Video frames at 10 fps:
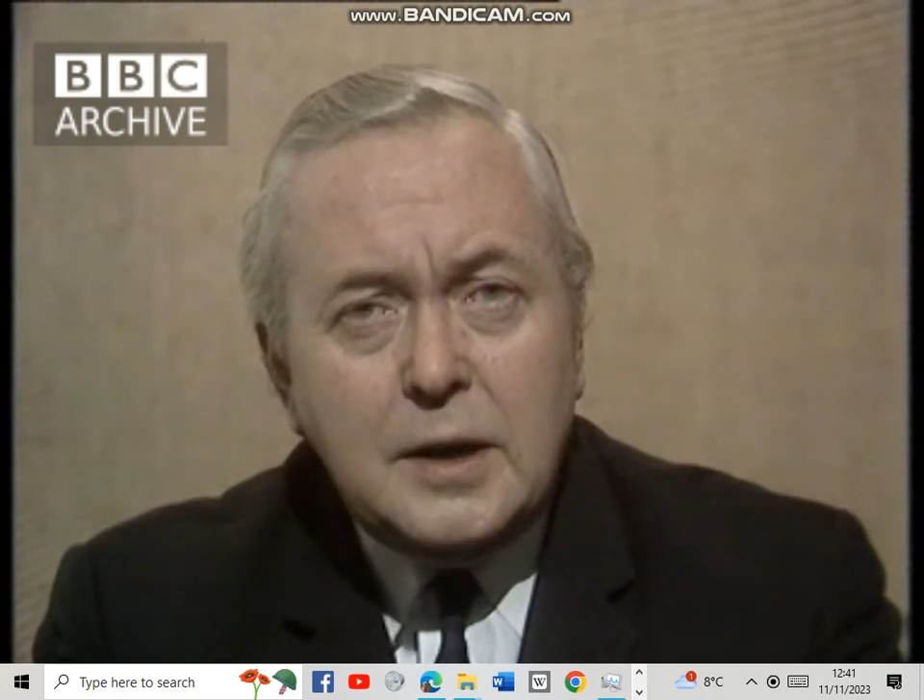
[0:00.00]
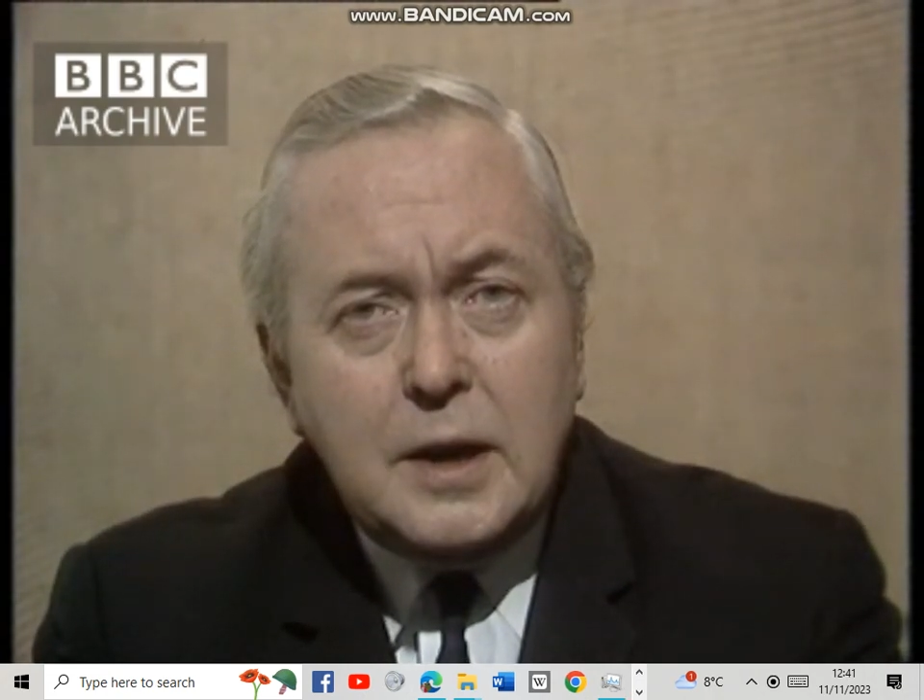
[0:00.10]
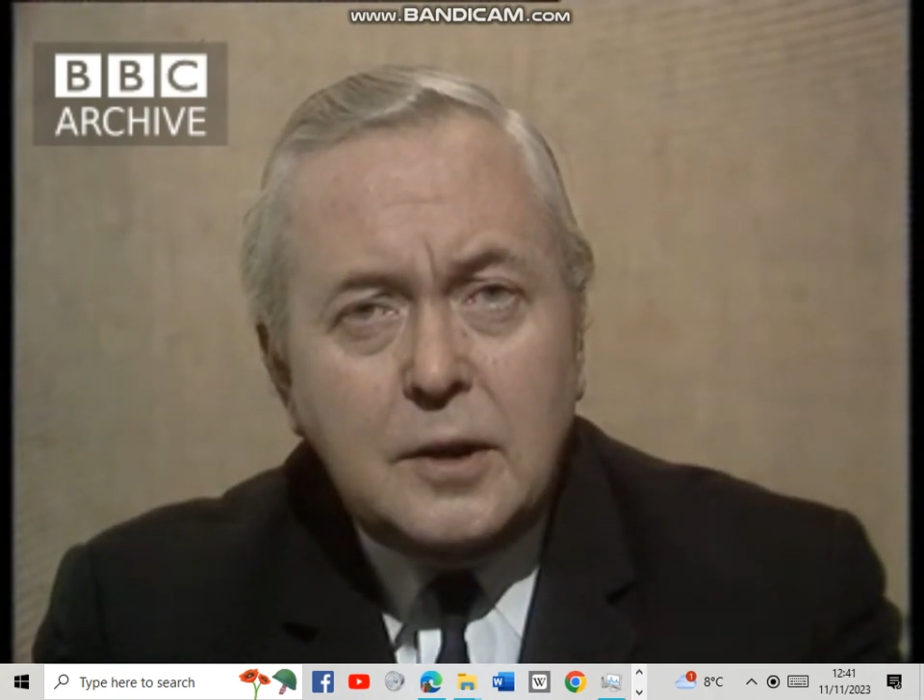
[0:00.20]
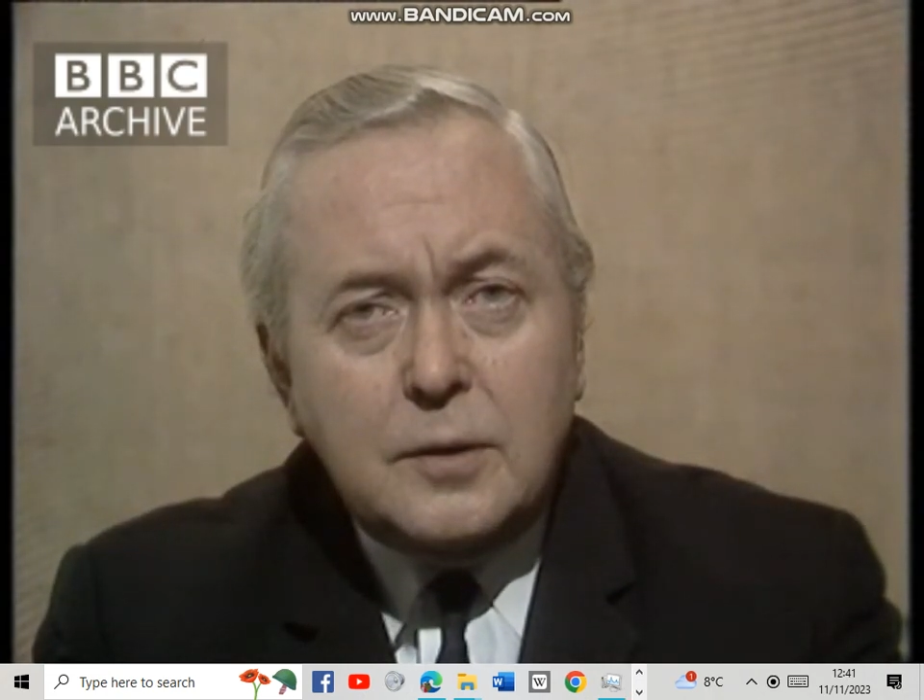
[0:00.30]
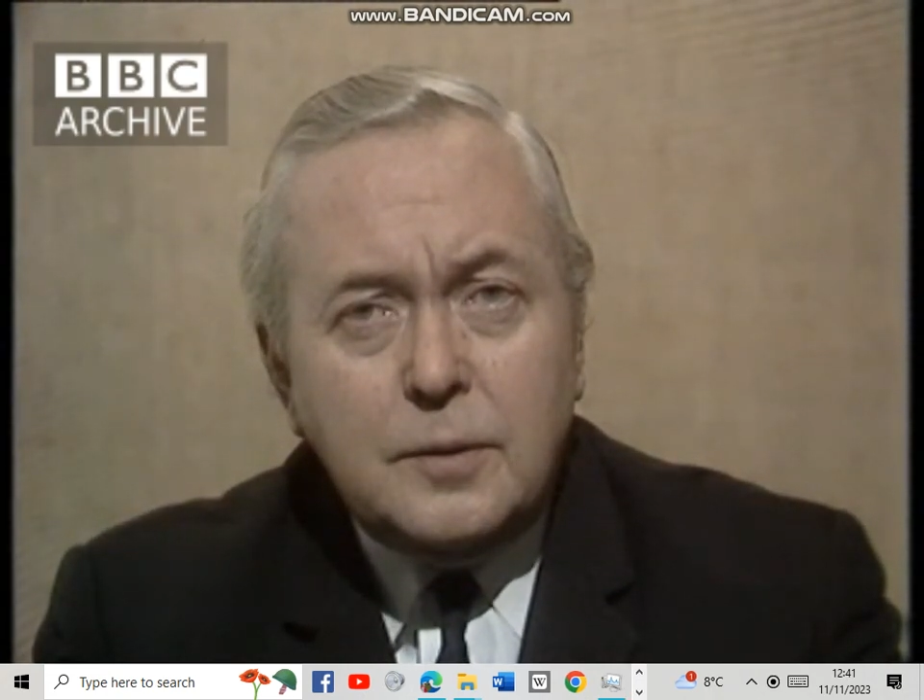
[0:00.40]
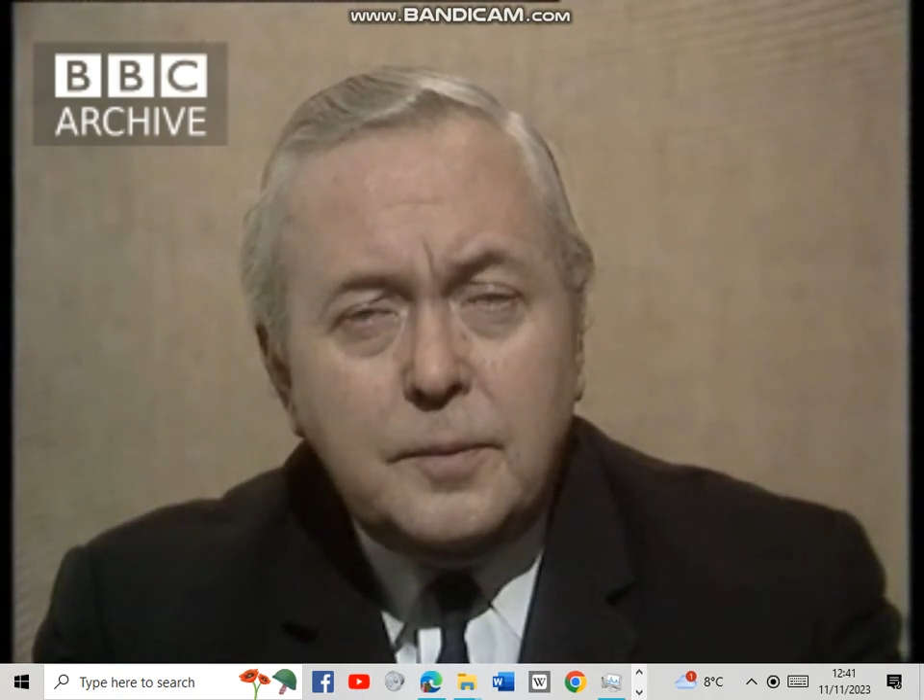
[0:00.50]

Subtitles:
now.